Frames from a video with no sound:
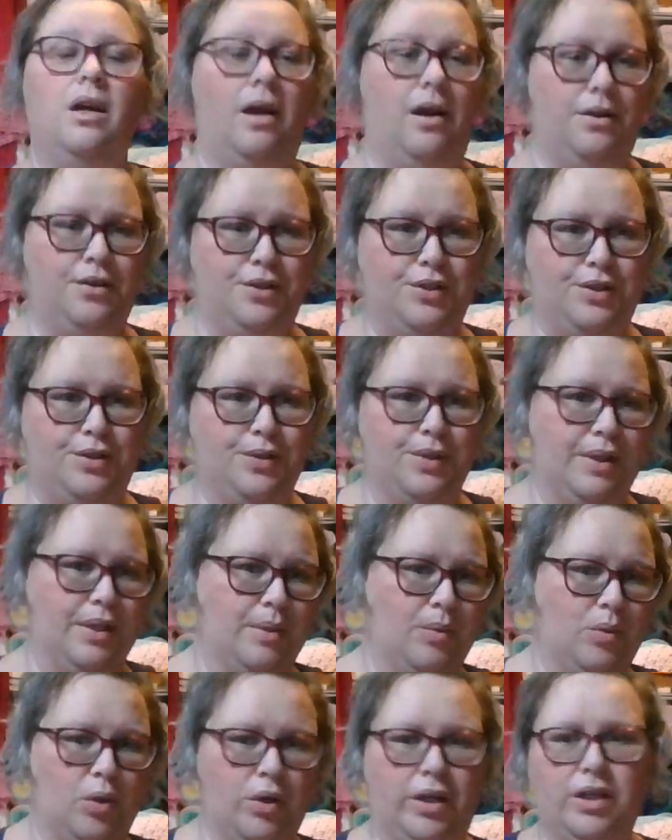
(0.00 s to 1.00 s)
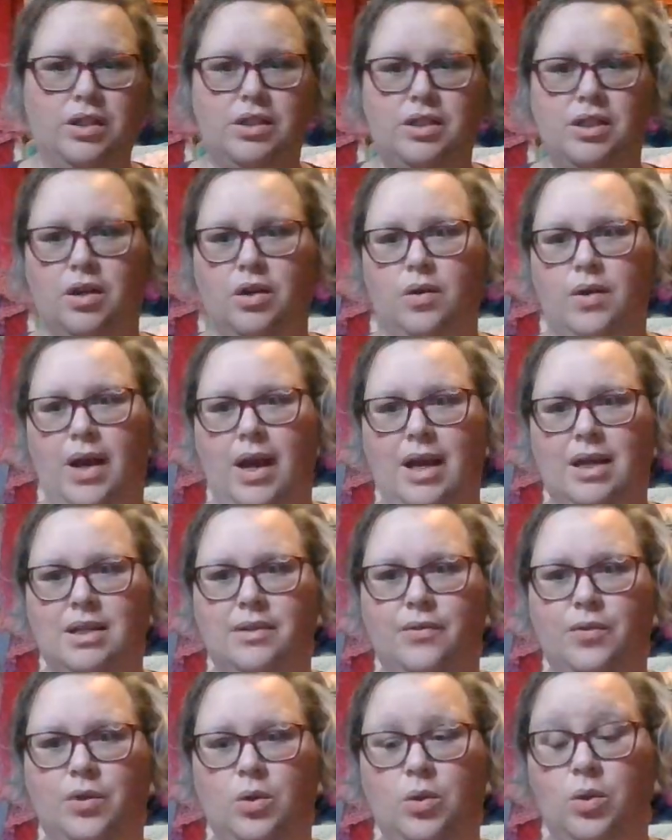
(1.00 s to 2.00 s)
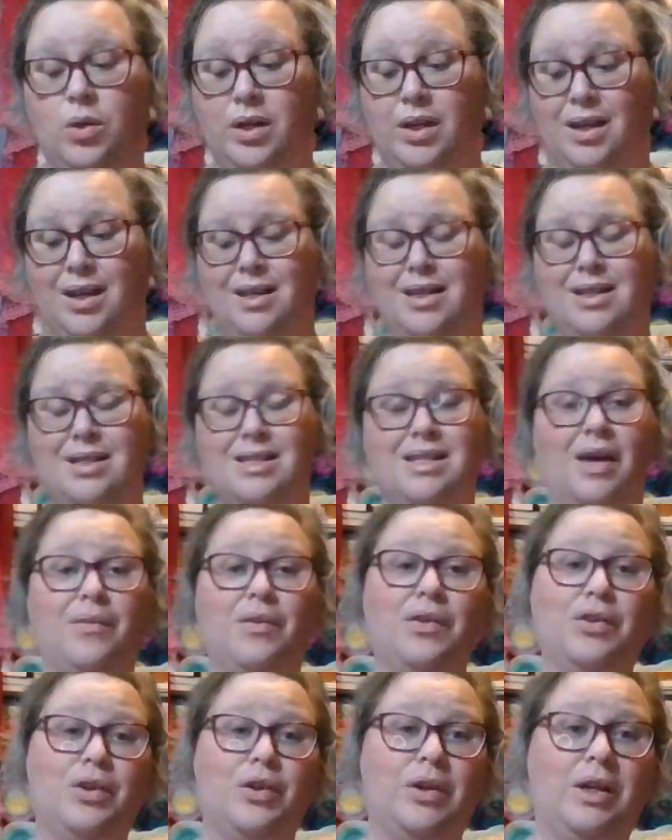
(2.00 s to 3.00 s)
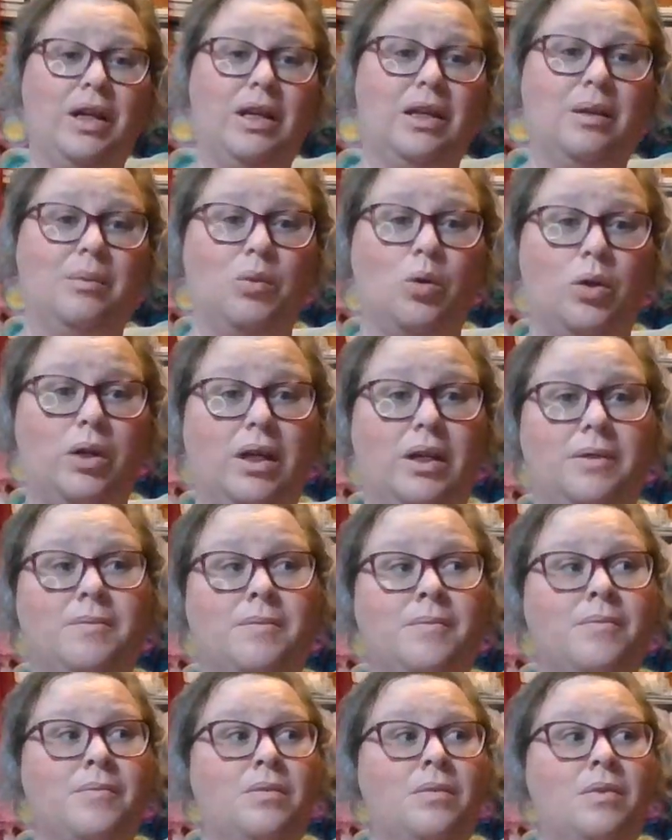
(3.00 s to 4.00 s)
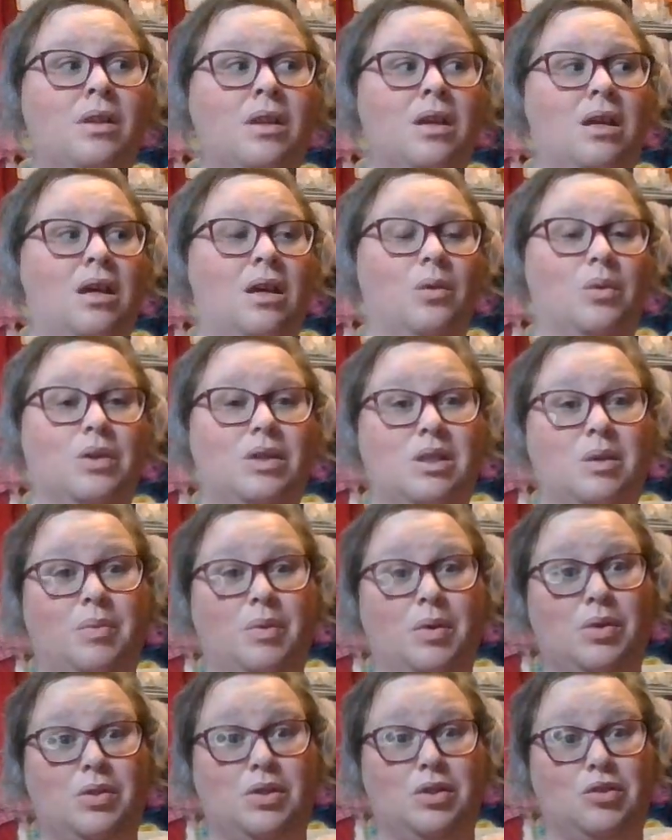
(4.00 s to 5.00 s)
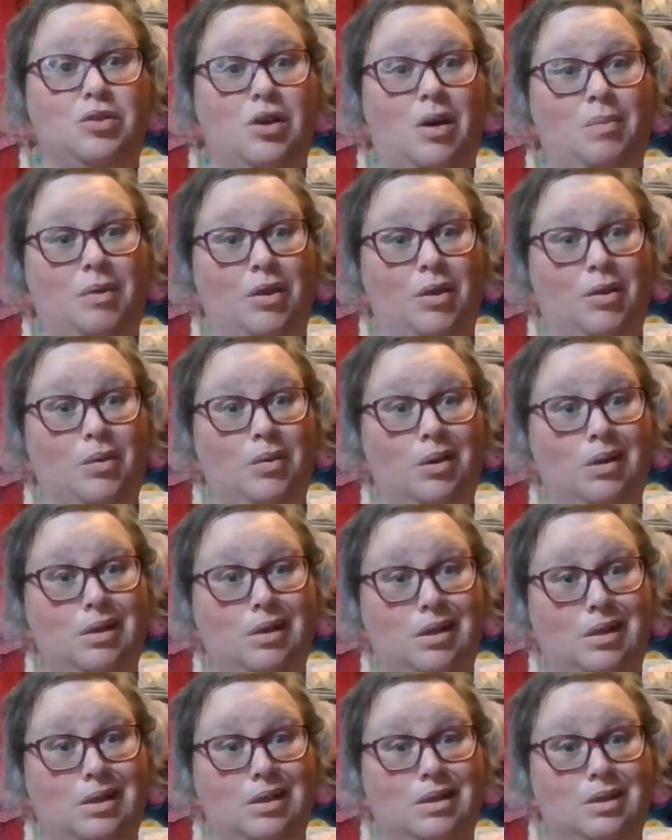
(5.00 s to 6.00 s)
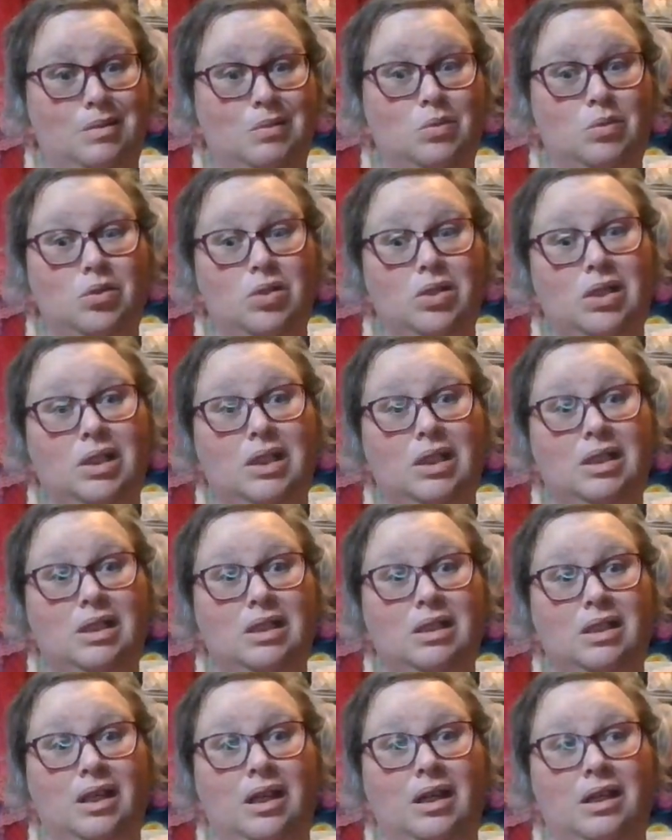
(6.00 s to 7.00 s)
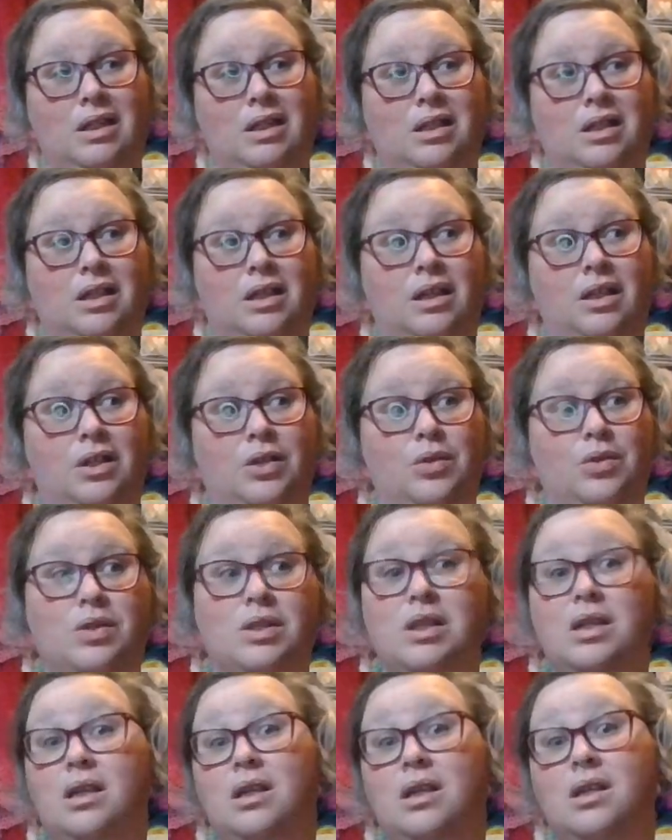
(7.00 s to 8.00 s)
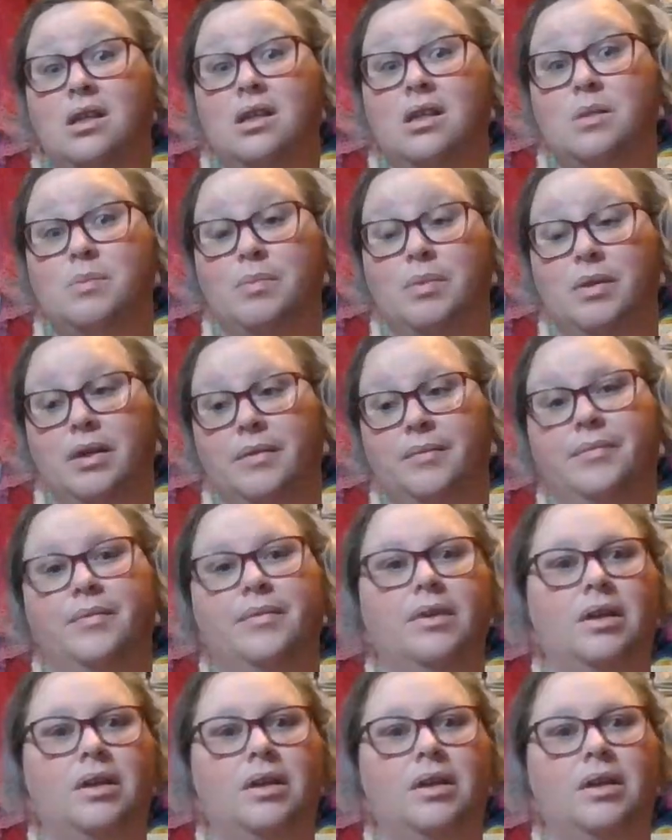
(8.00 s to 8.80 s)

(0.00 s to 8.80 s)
I'll just do it in the morning. So as of recording, it is 7.30 in the morning. It was supposed to drop at 3 o'clock in the morning, like it usually is, but